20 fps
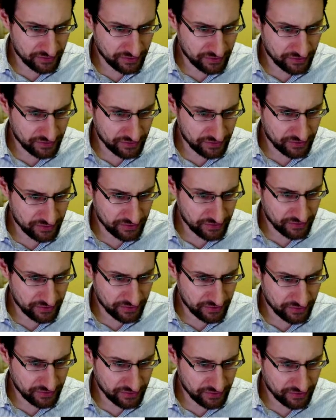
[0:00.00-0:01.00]
definitely cheap
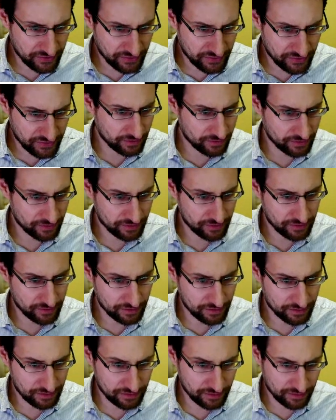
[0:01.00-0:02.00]
devices
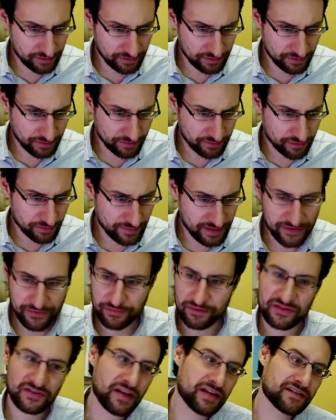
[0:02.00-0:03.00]
to mess
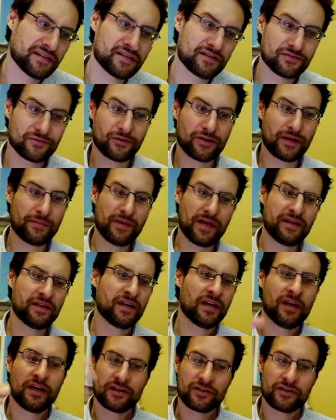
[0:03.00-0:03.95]
with. Yeah, that's what I meant.